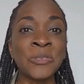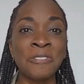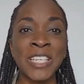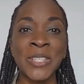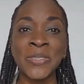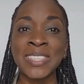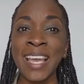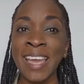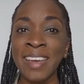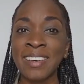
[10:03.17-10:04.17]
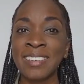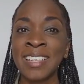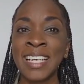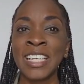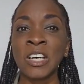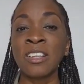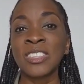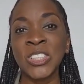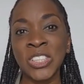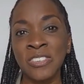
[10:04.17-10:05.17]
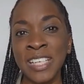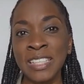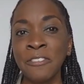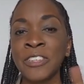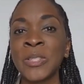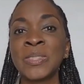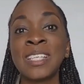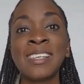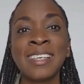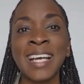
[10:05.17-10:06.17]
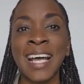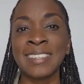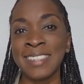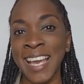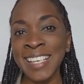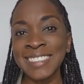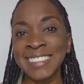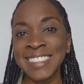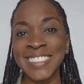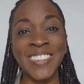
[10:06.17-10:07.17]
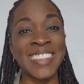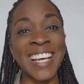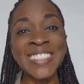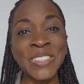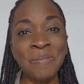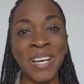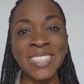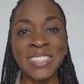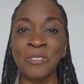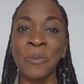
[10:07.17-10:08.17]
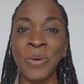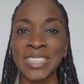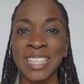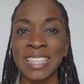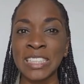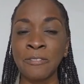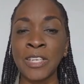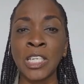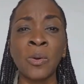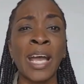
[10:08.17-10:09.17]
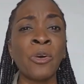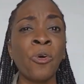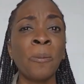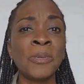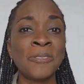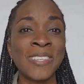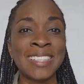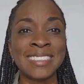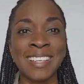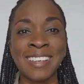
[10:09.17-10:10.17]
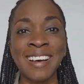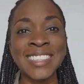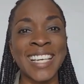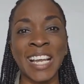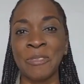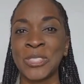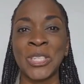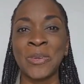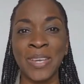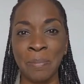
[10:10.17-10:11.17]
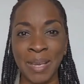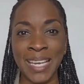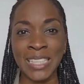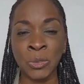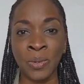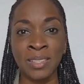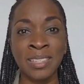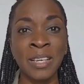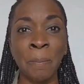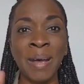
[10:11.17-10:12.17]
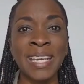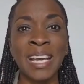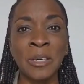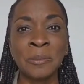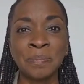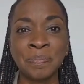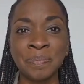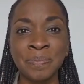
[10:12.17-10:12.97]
two videos here on the screen for you to look at next. So thanks so much for watching this video. I hope you've learned a lot and I will see you in my next one. Bye now.